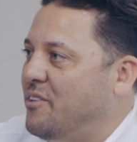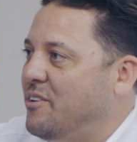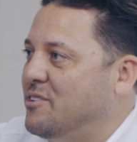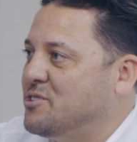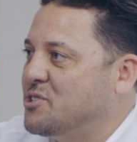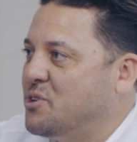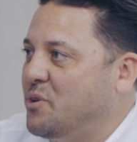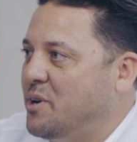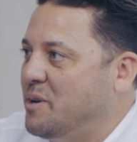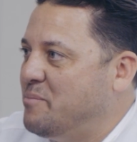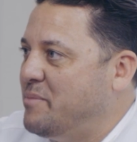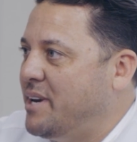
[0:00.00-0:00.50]

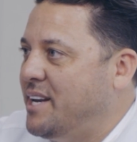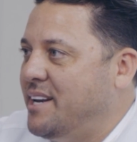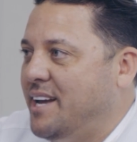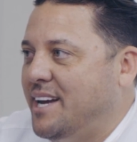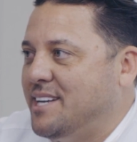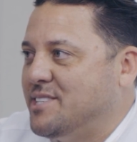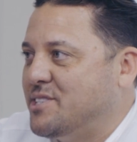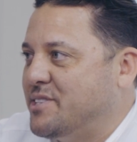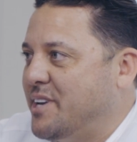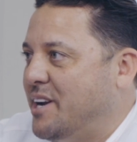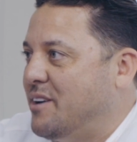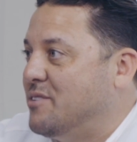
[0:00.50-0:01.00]
There's going to be
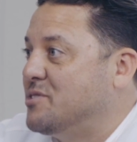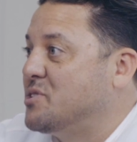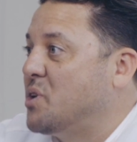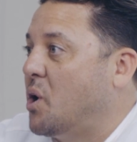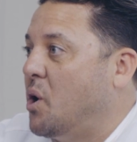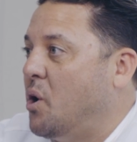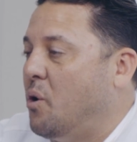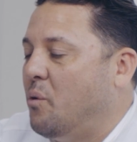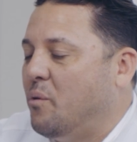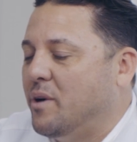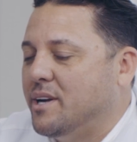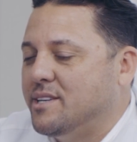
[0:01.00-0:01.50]
naysayers
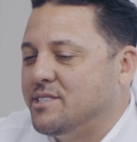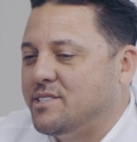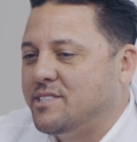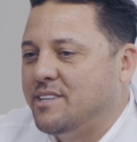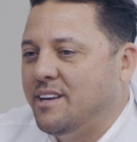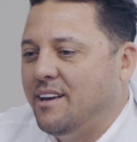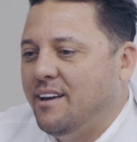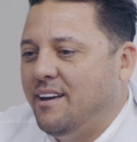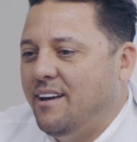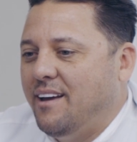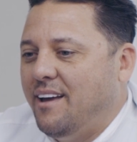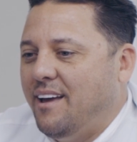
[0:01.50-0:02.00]
always,
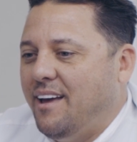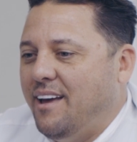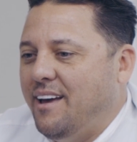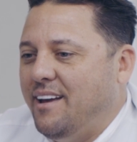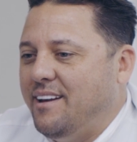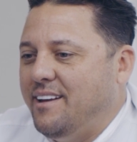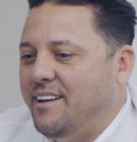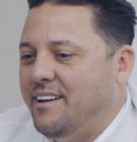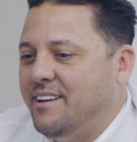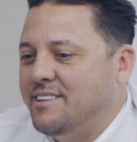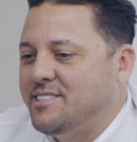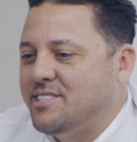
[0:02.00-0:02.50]

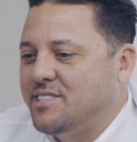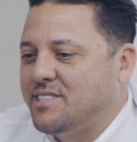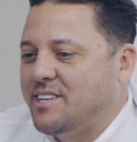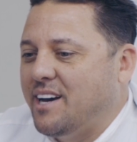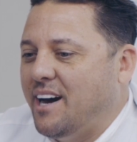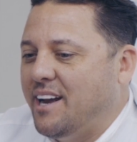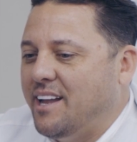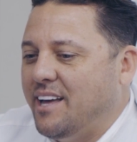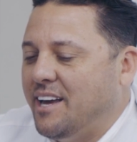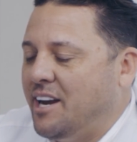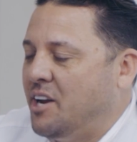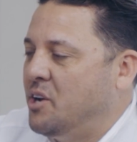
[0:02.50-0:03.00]
and you just
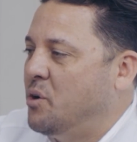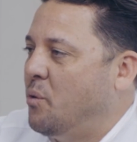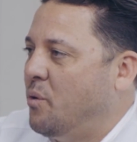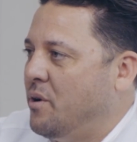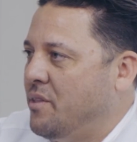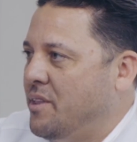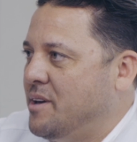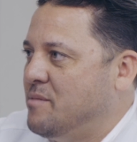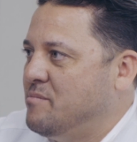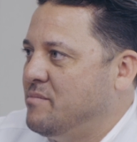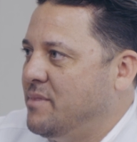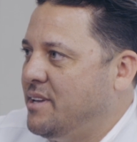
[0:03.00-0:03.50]
got to
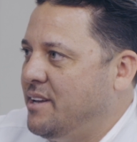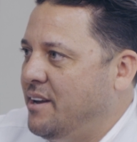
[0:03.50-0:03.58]
ignore them.